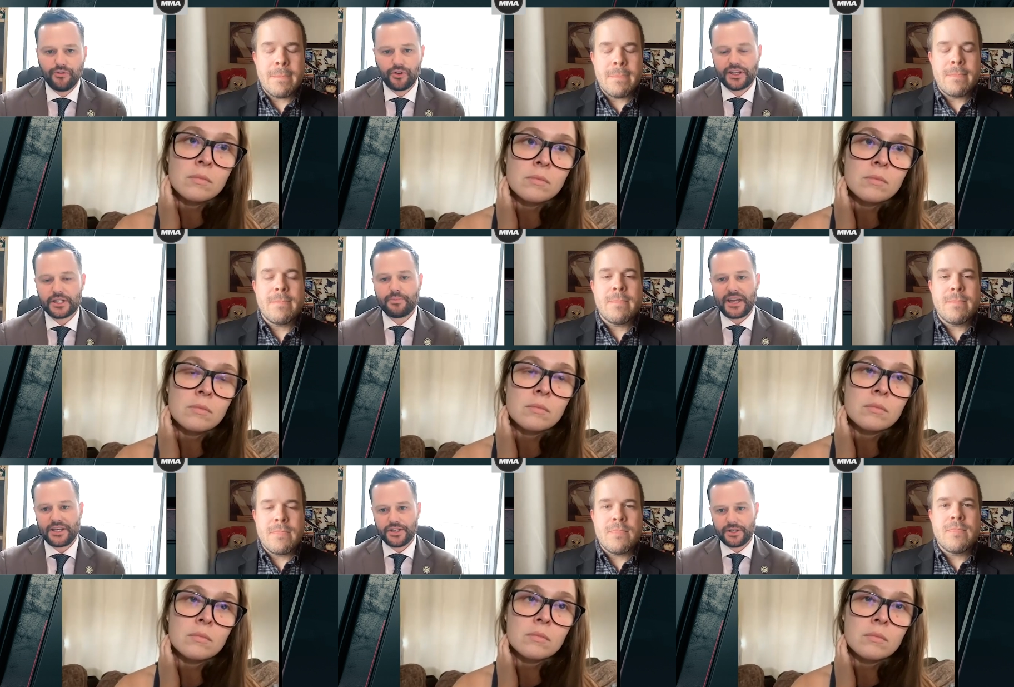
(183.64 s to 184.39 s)
Speaker 1: for this
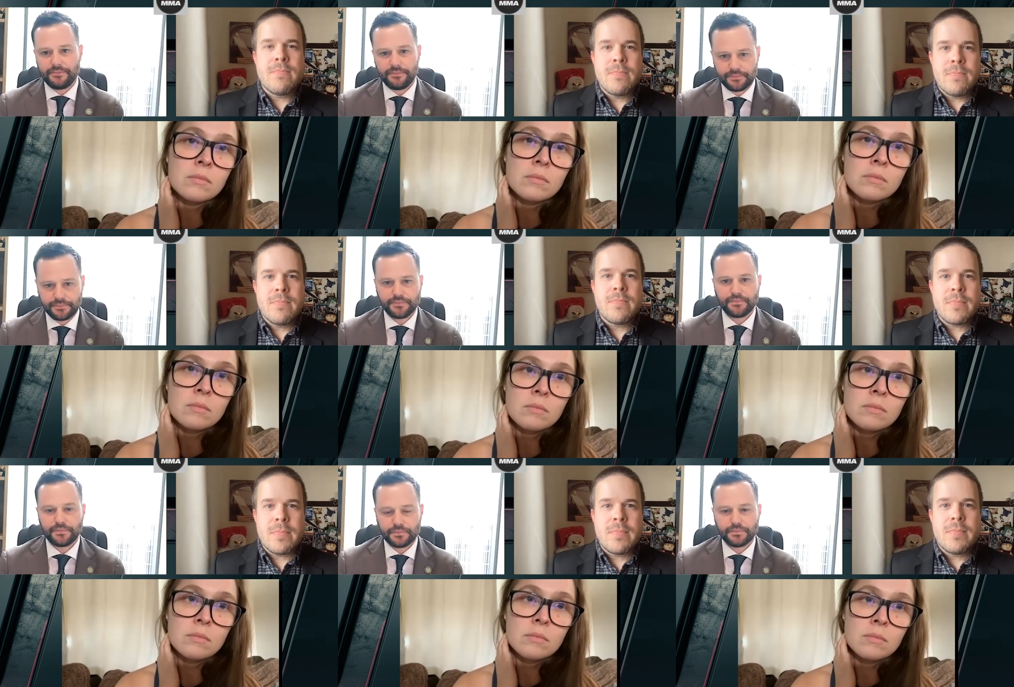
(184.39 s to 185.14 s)
pension.
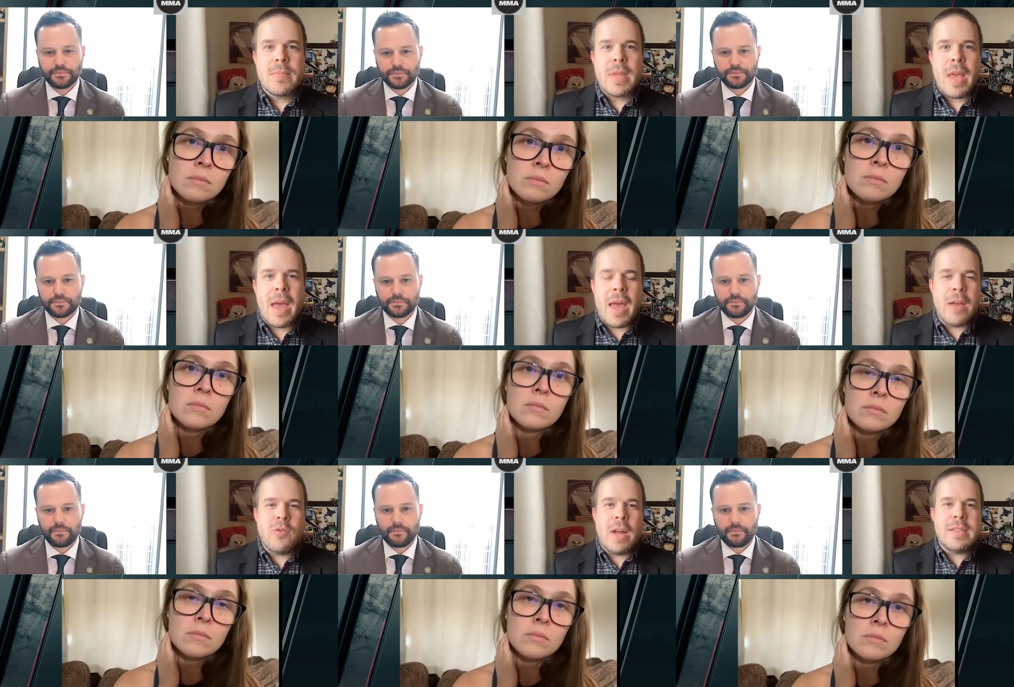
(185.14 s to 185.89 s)

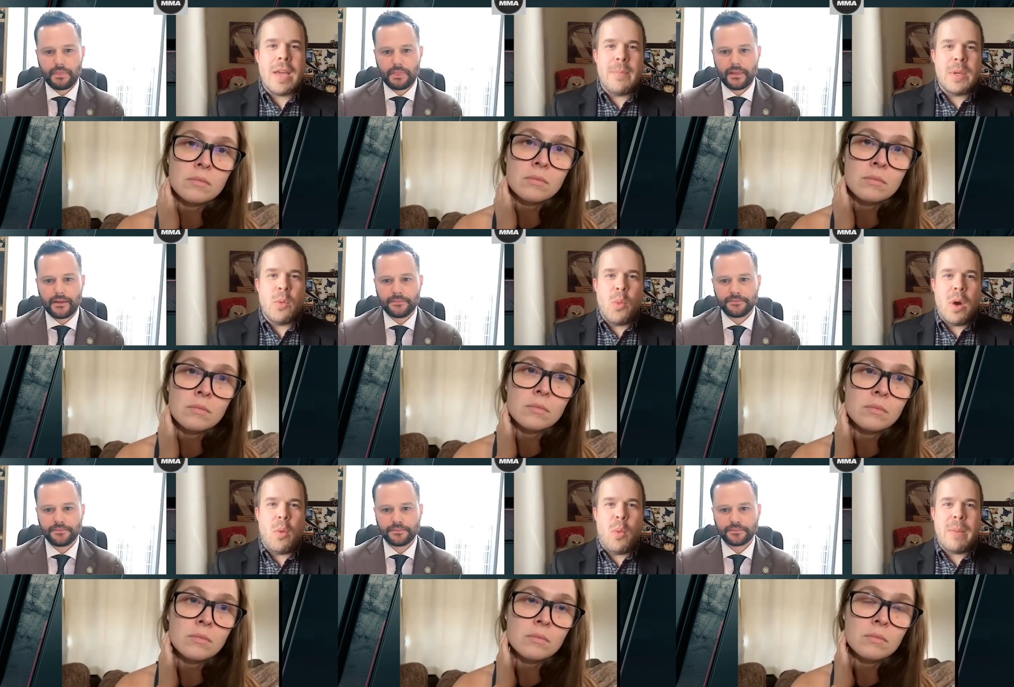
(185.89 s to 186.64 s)
Speaker 2: And, and I mean,
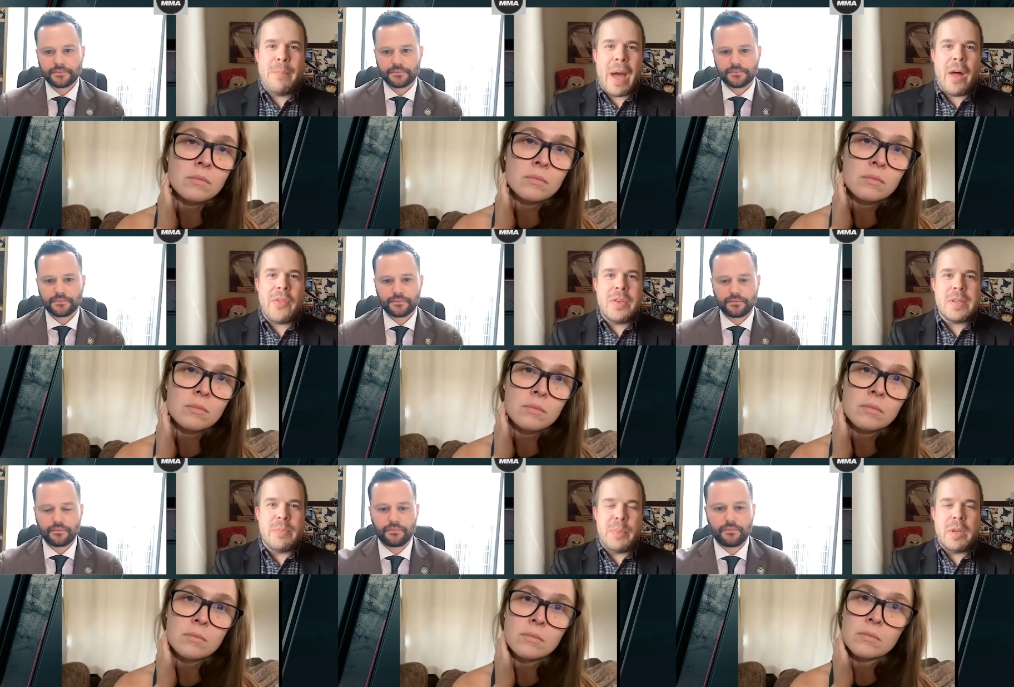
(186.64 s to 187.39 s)
what what about
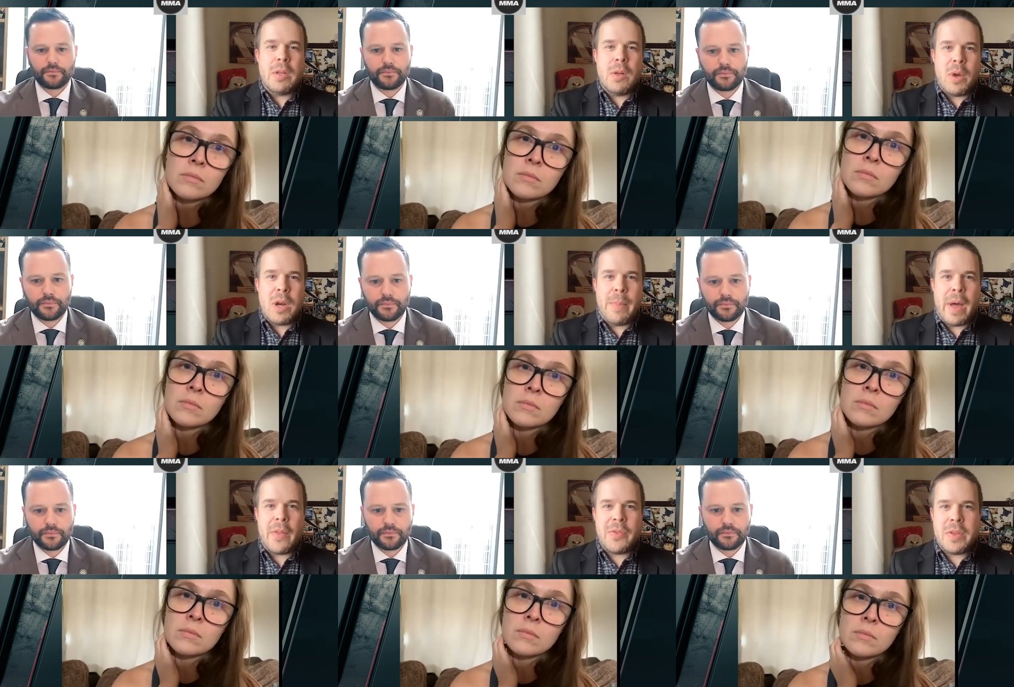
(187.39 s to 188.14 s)
this bill? What
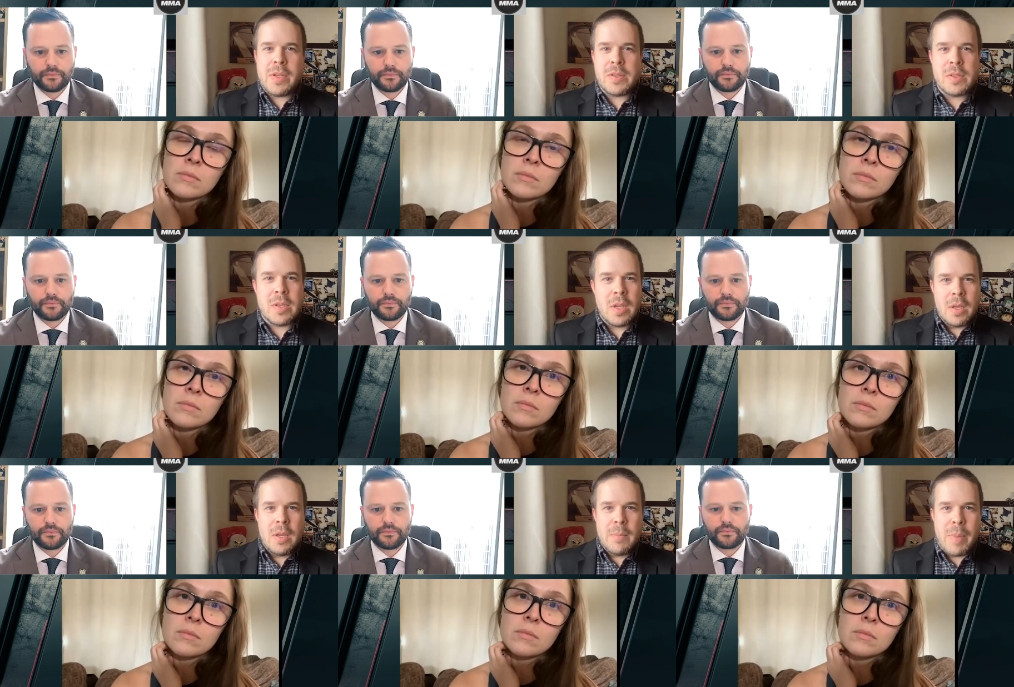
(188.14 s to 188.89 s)
about this
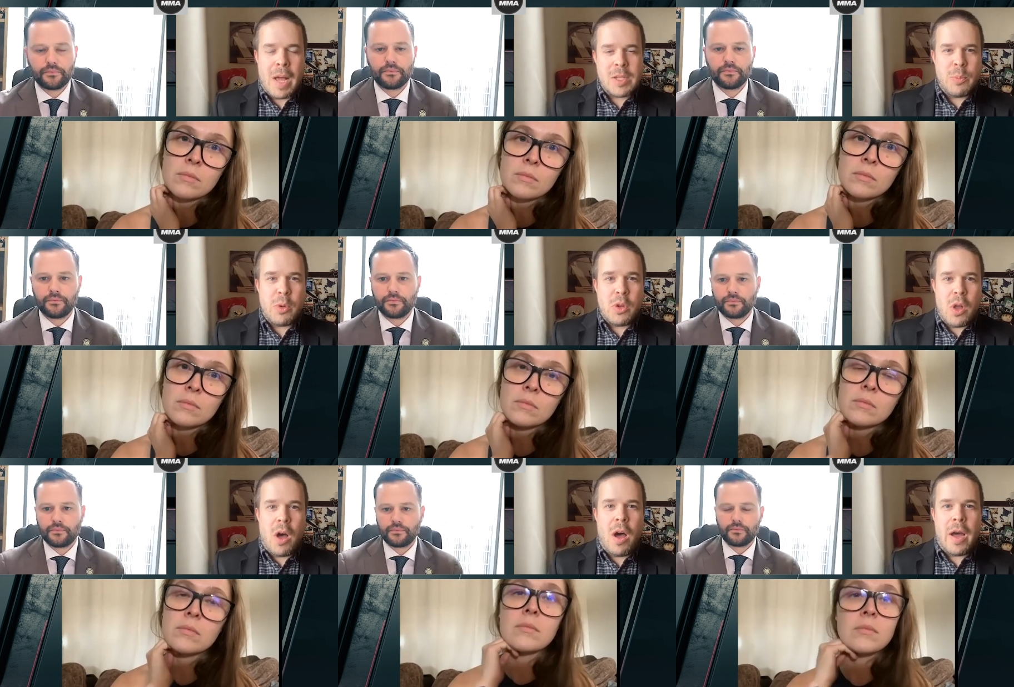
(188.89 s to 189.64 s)

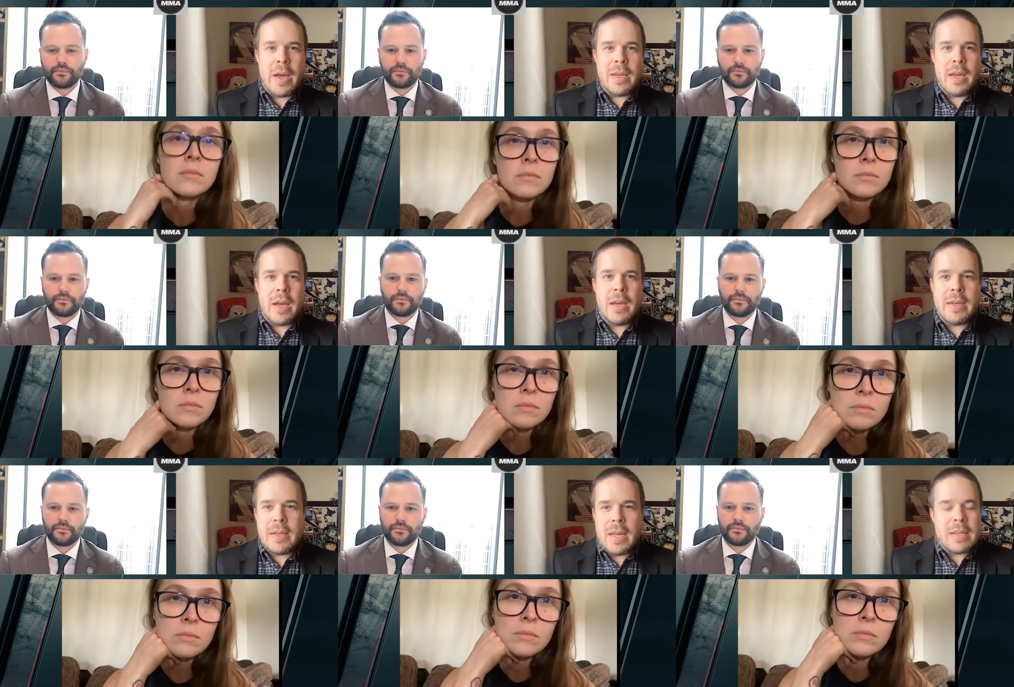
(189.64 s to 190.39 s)
possible law uh,
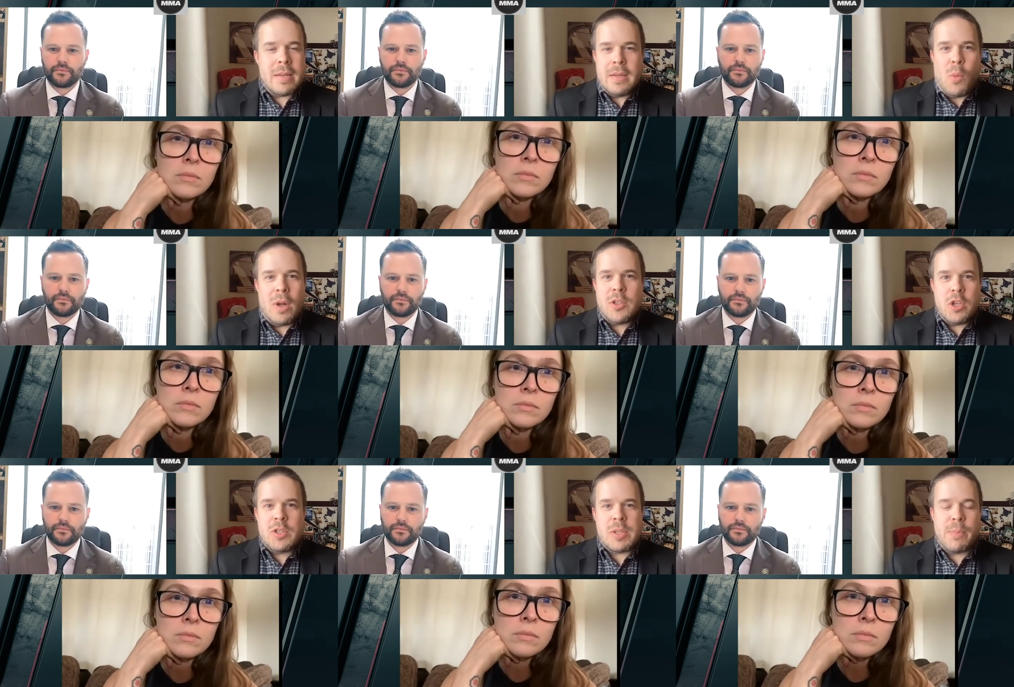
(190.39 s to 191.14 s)
it, it
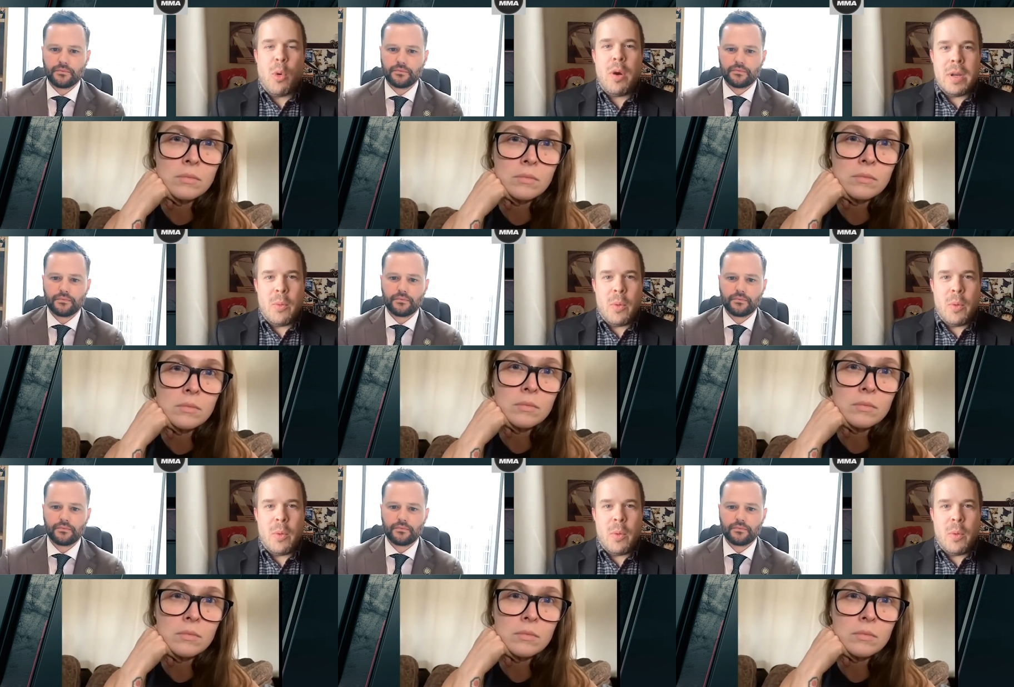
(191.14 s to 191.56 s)
wants you to support